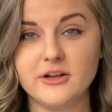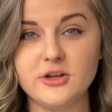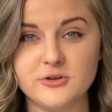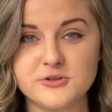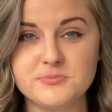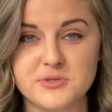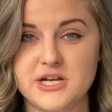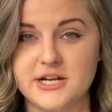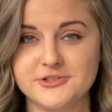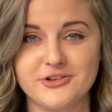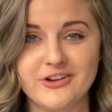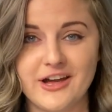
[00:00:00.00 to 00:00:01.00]
used
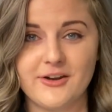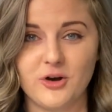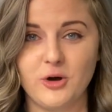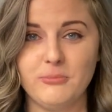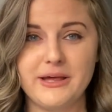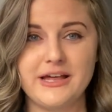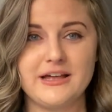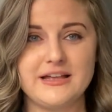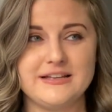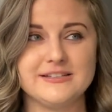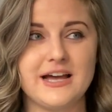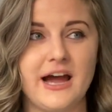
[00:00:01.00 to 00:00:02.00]
protection at all
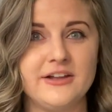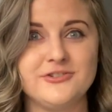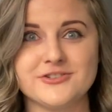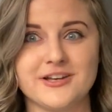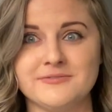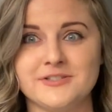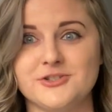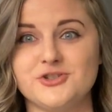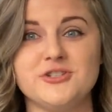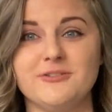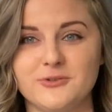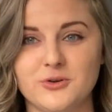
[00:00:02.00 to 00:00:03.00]
because I just have such
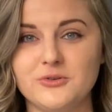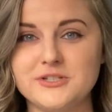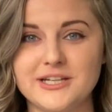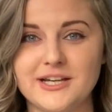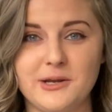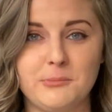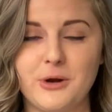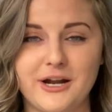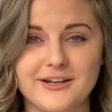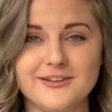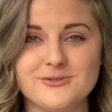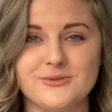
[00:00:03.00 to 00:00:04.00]
difficulty getting
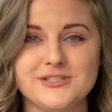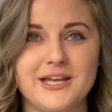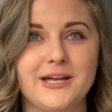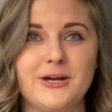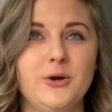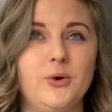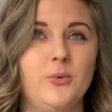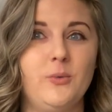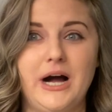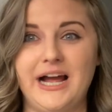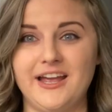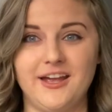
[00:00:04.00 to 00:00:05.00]
pregnant. So it's like,
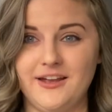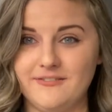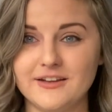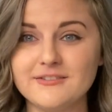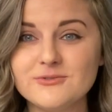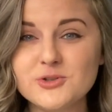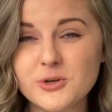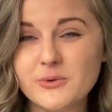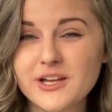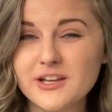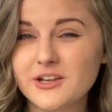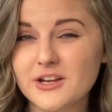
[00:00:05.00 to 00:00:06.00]
why even do
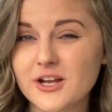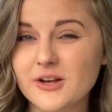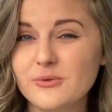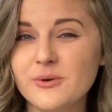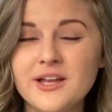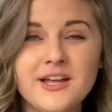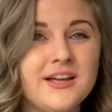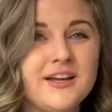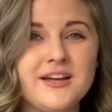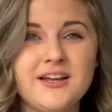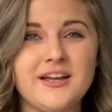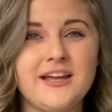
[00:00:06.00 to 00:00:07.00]
it, you know?
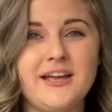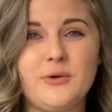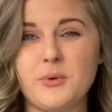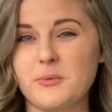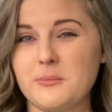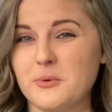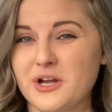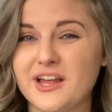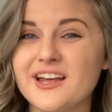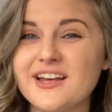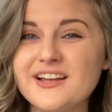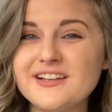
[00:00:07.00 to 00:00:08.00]
Then we want more
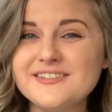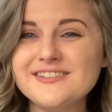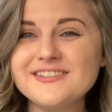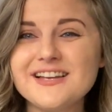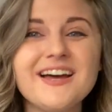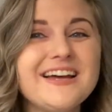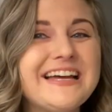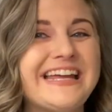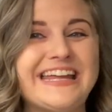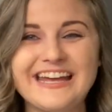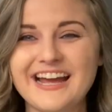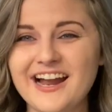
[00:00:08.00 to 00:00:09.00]
kids.
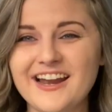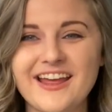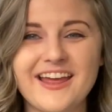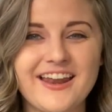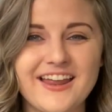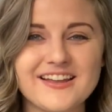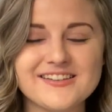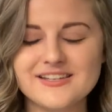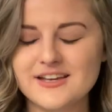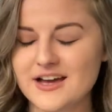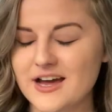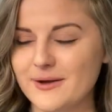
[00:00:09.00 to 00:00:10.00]
You kind of get it.
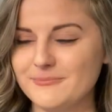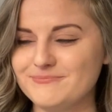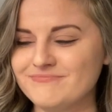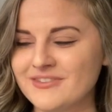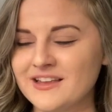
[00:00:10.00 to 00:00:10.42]
Um,